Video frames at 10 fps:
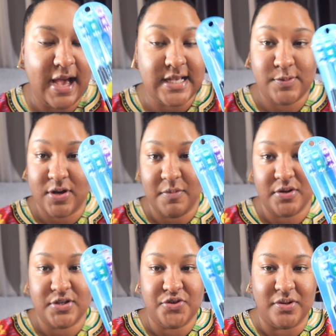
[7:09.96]
I spoke about
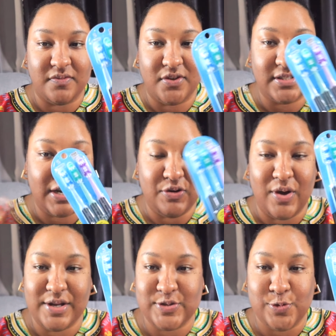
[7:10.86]
this during the vlog that I
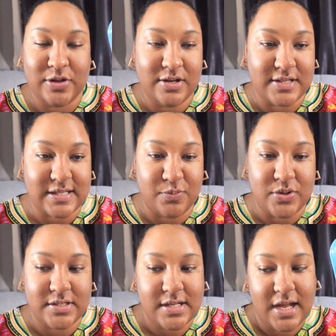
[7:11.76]
had his whole concept
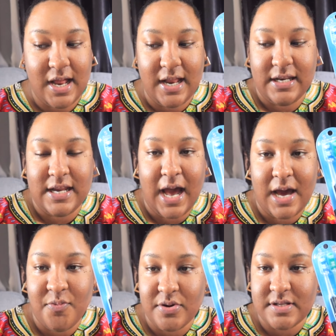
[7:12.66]
with the
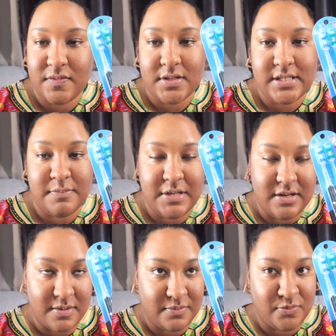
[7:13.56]
hard one is for this, the
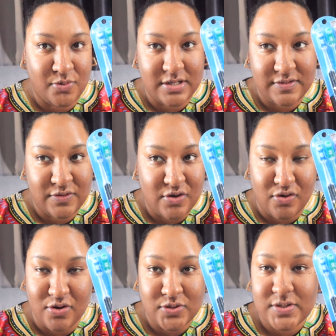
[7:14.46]
medium one is for
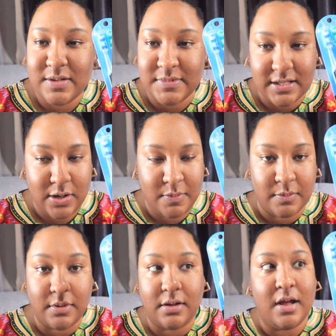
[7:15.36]
growth or something, I can't
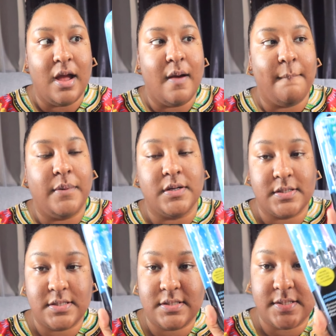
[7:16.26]
remember,
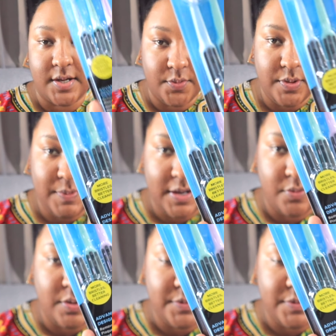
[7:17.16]
but we